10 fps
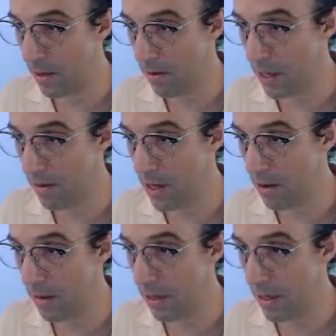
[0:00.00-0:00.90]
Oh
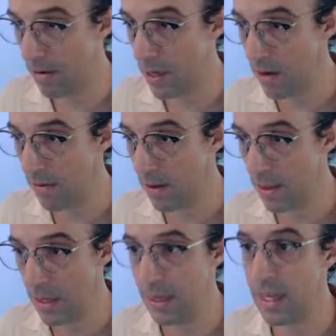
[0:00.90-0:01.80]
gosh, I know,
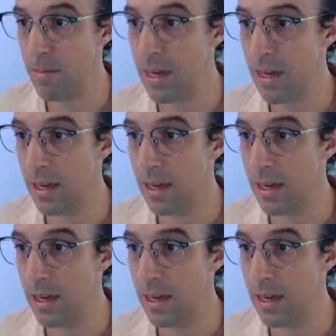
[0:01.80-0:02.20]
they feed me.